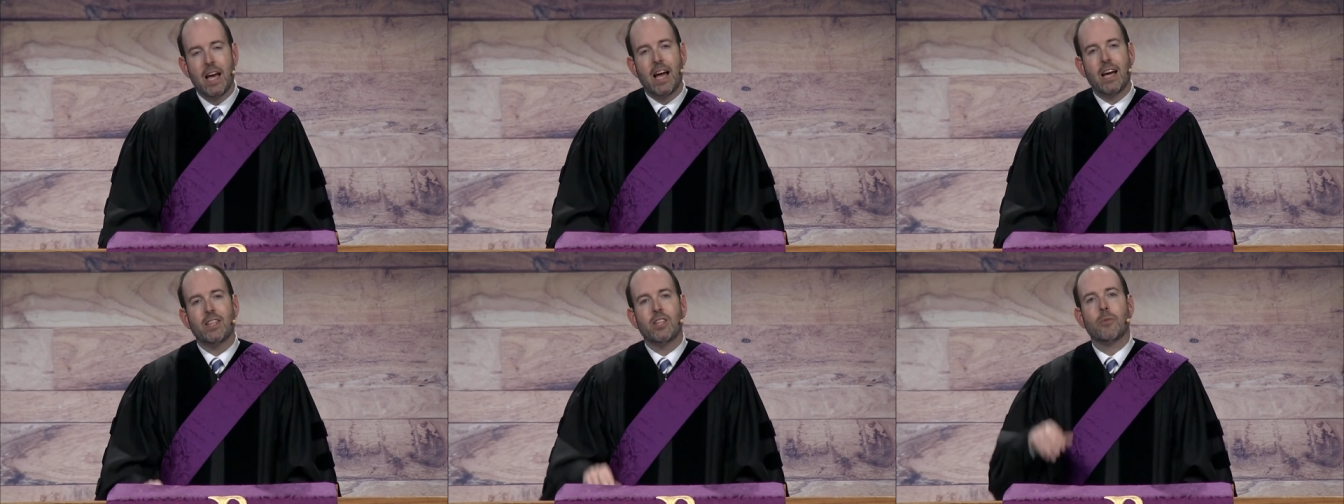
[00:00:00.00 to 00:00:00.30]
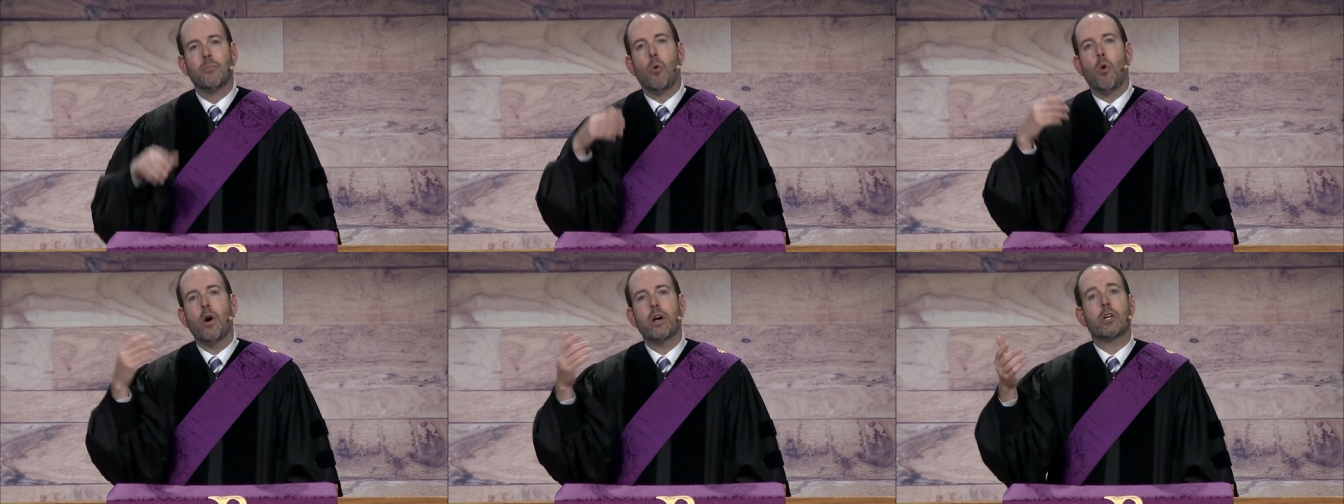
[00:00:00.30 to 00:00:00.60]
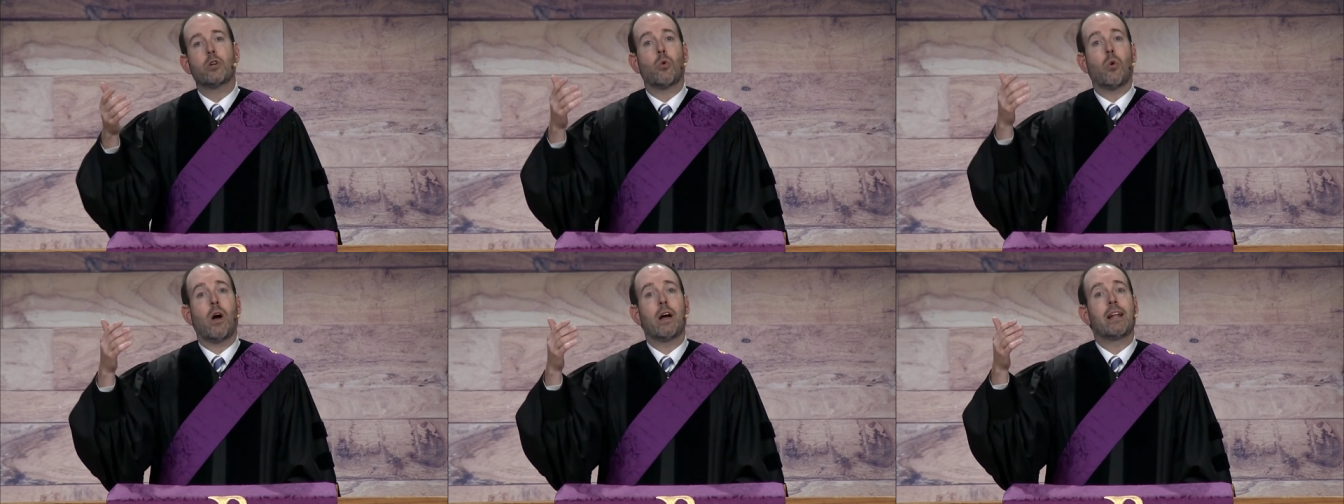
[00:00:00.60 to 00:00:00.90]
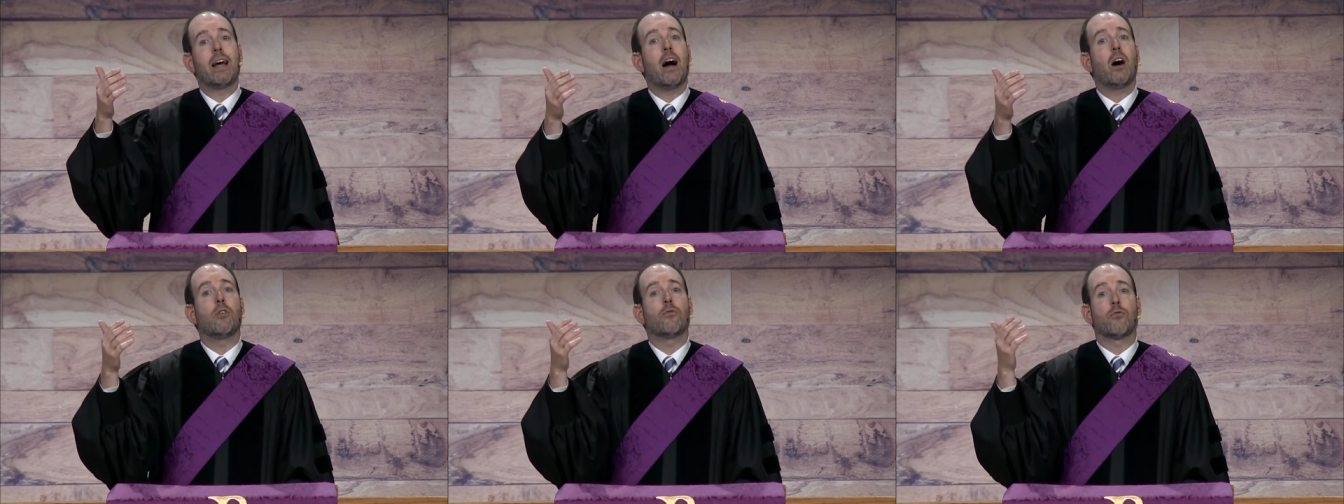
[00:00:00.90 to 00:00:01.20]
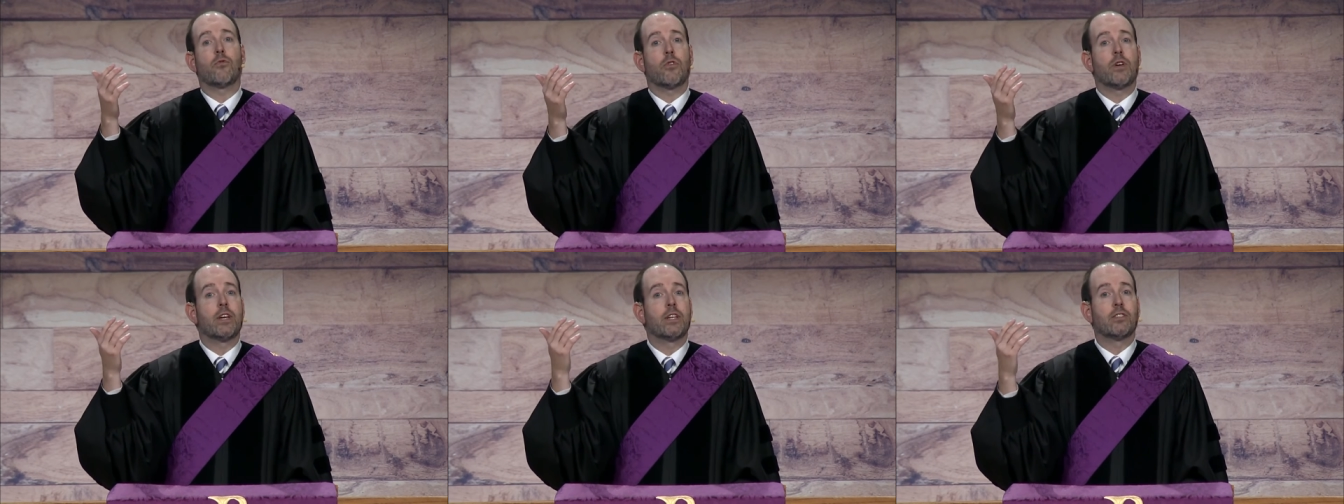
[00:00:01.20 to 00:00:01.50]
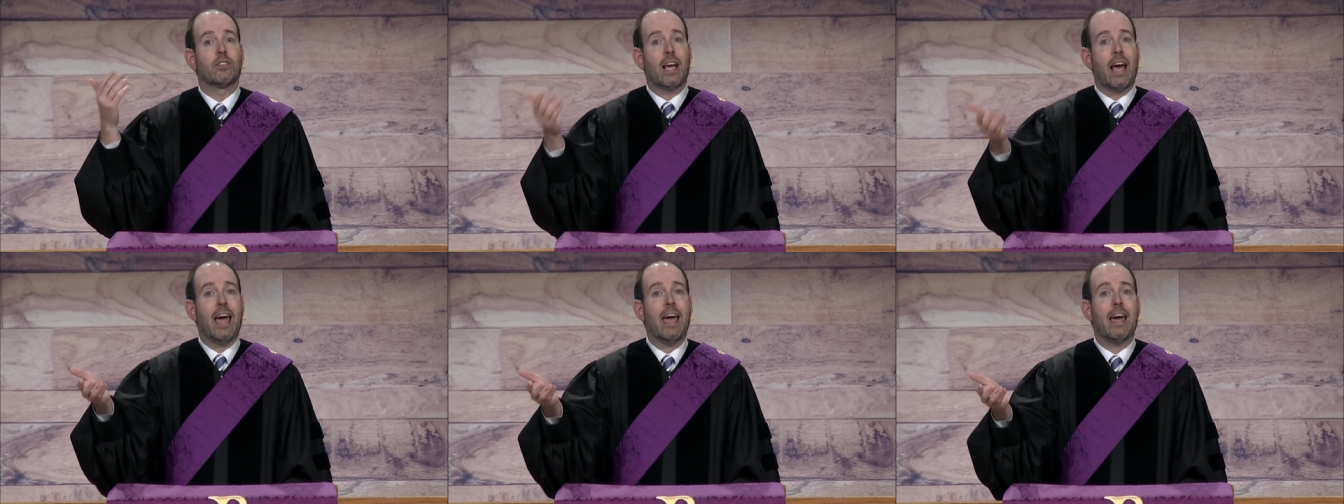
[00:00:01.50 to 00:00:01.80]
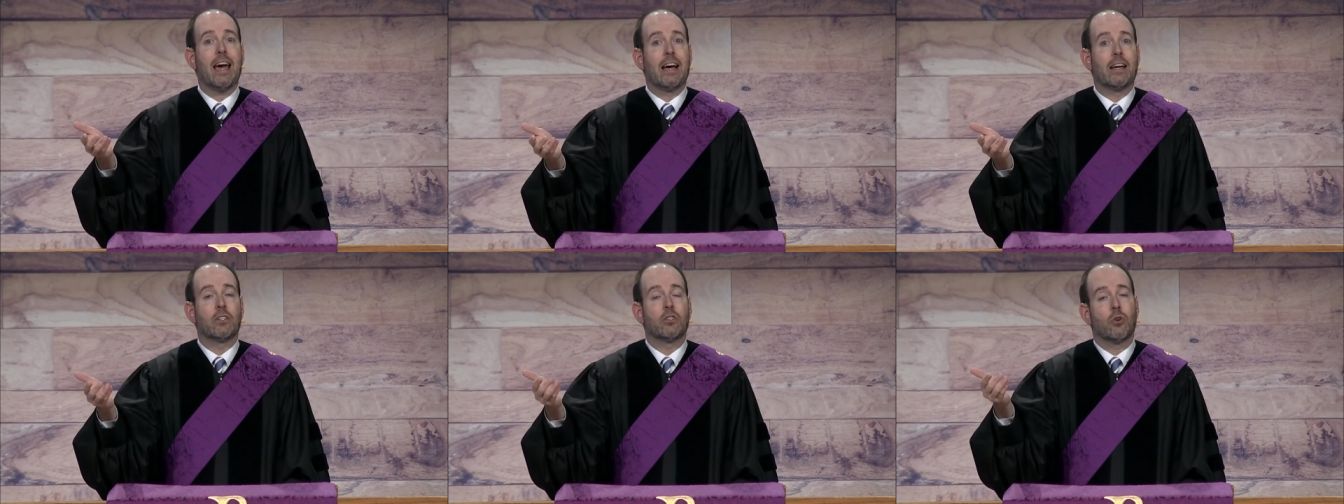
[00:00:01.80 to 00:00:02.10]
And the boy cried out for his
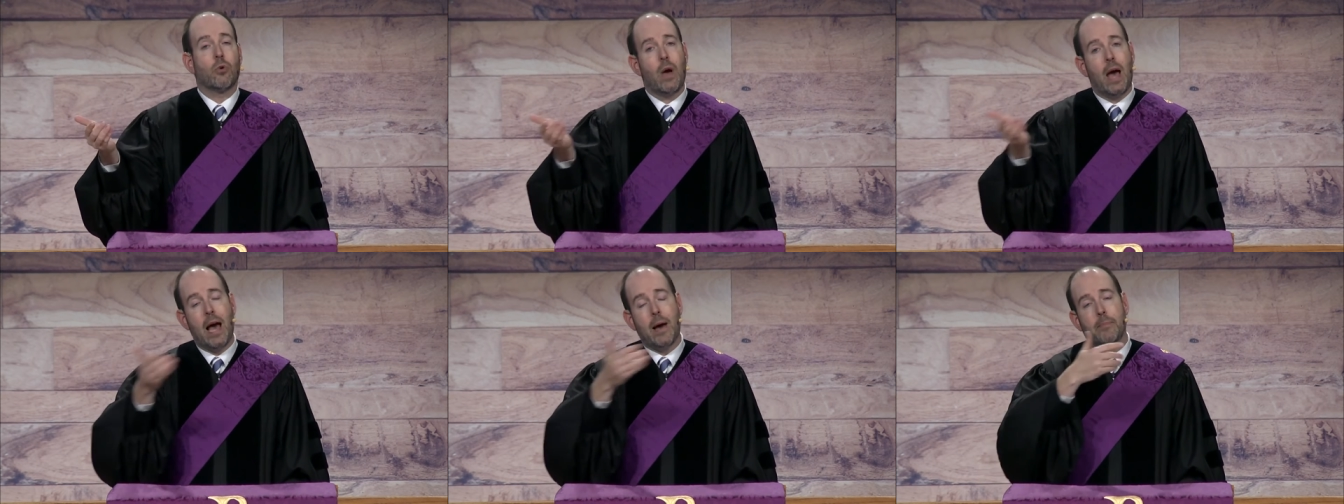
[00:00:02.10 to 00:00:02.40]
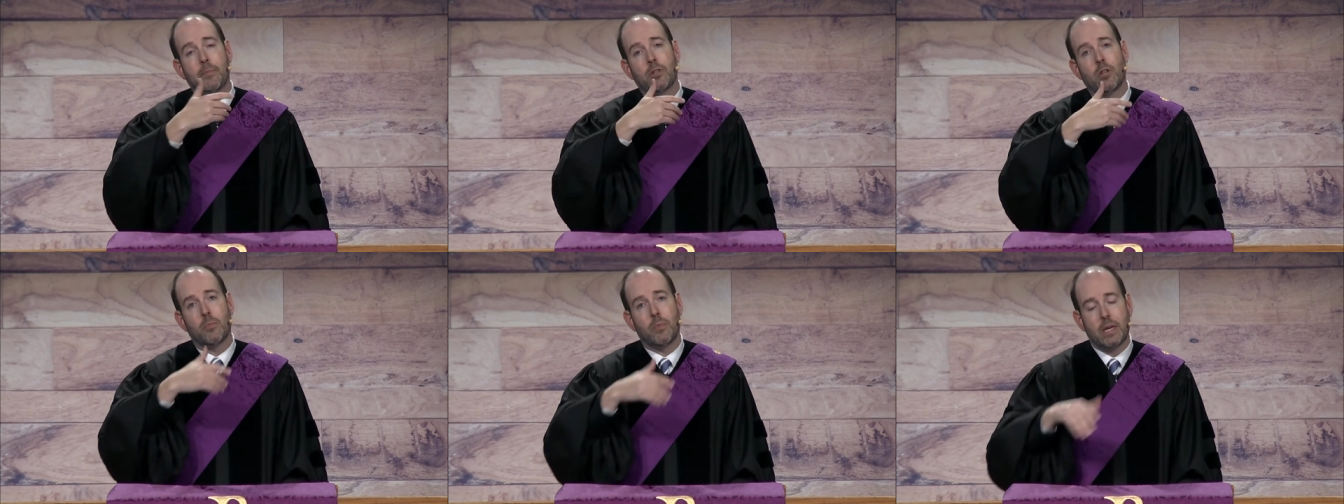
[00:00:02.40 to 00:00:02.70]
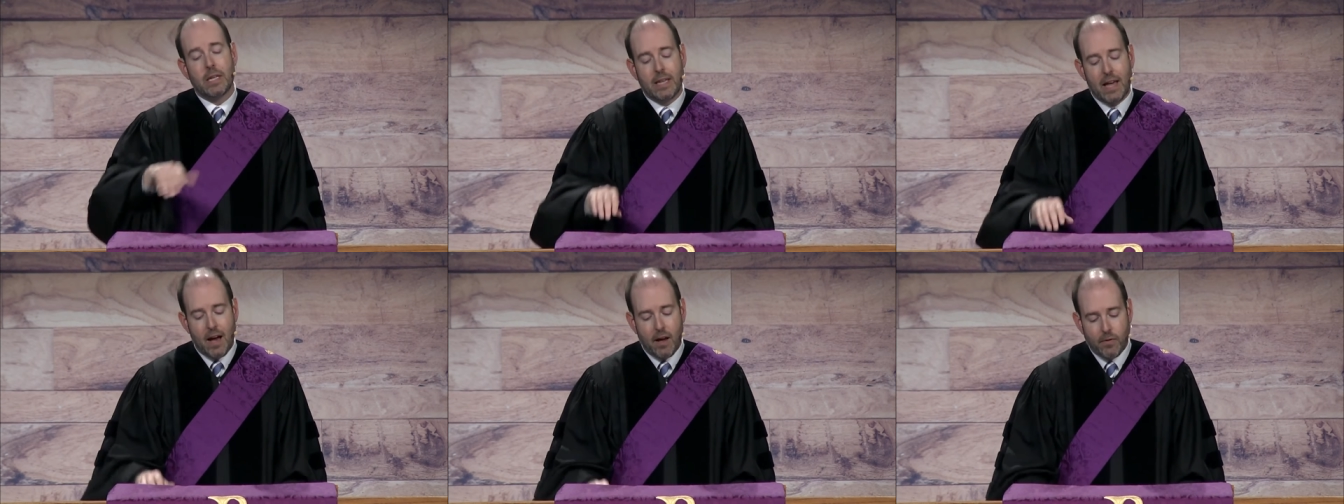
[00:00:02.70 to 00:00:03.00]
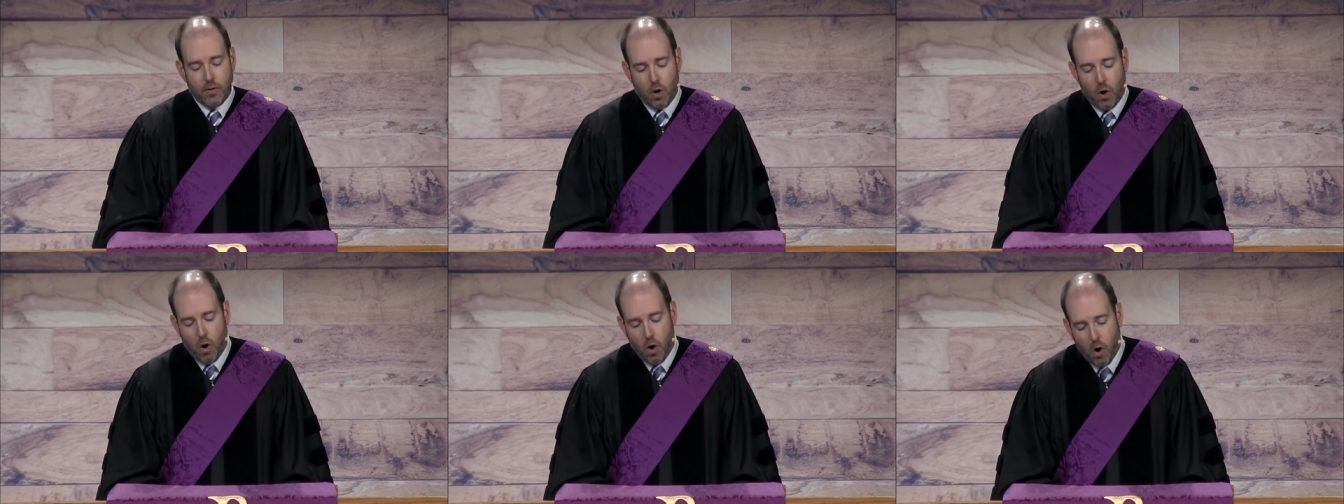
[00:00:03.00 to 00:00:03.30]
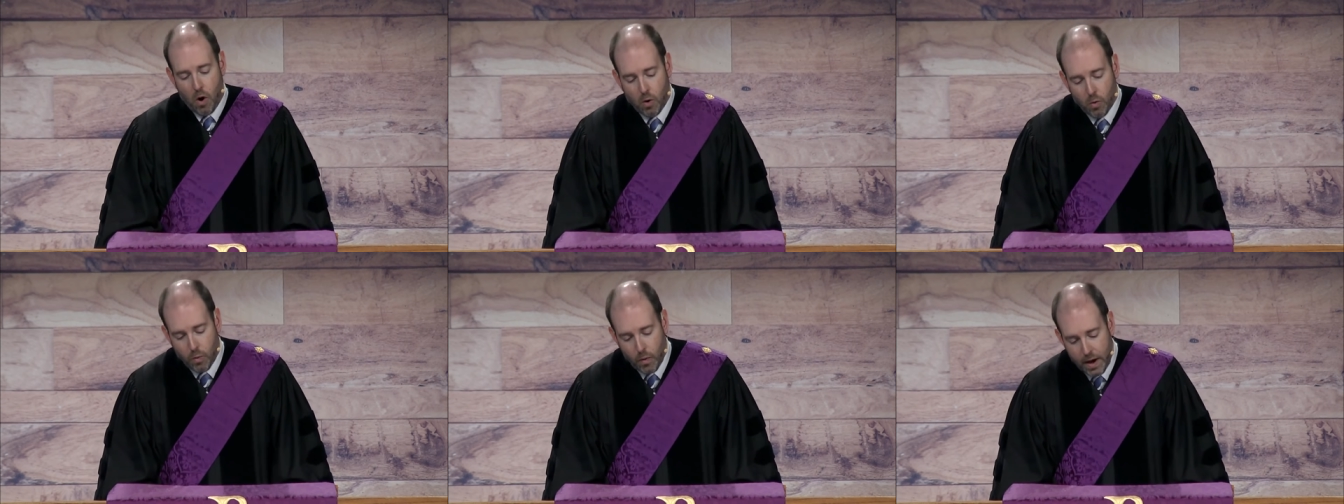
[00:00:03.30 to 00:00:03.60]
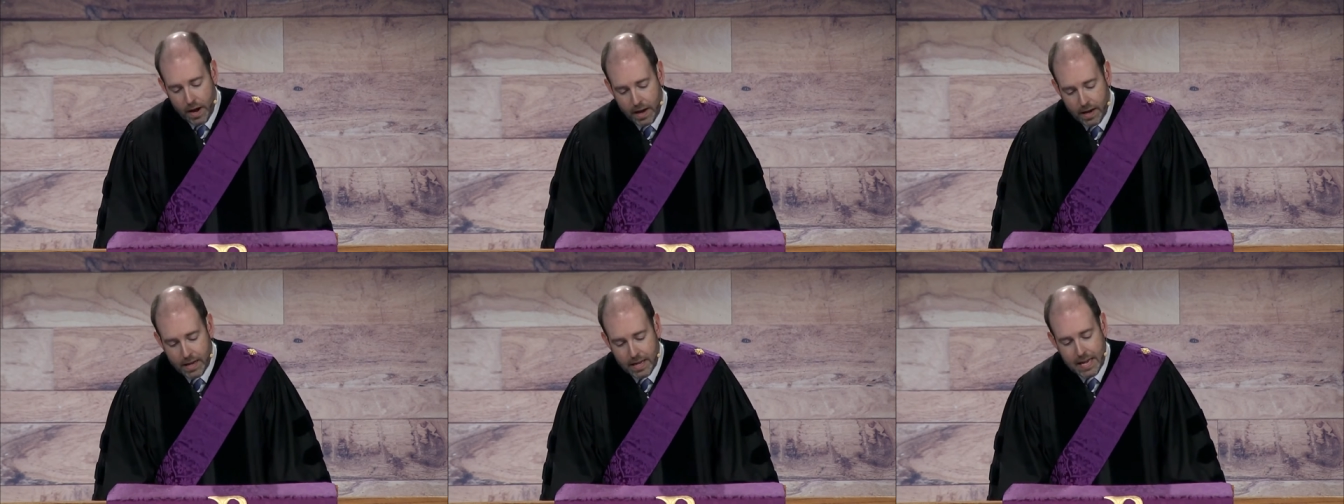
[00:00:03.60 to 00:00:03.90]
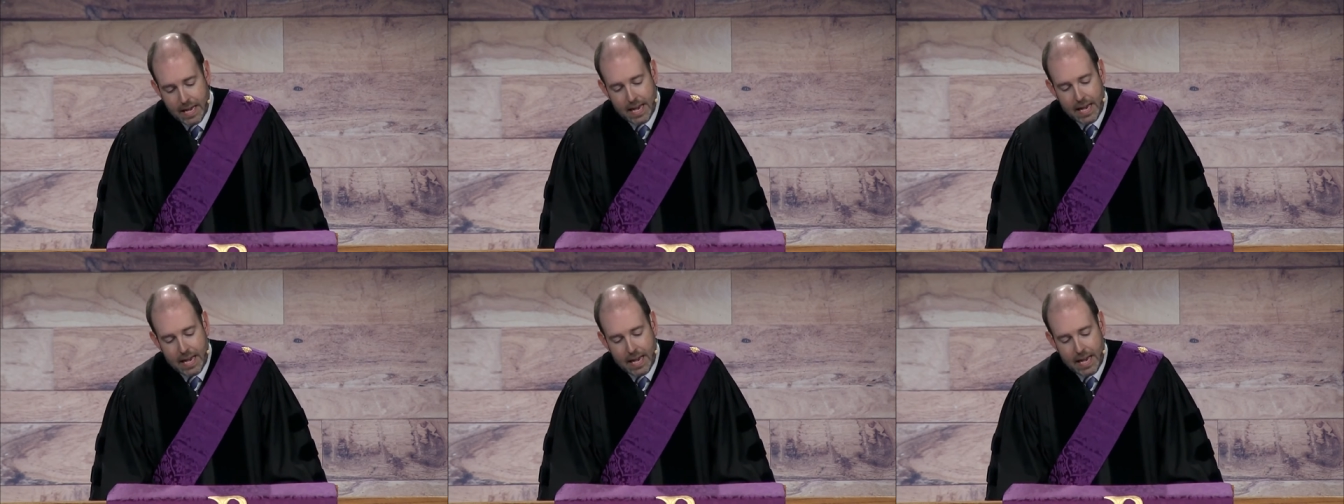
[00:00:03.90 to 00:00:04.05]
aunt, who happened to be down the hallway.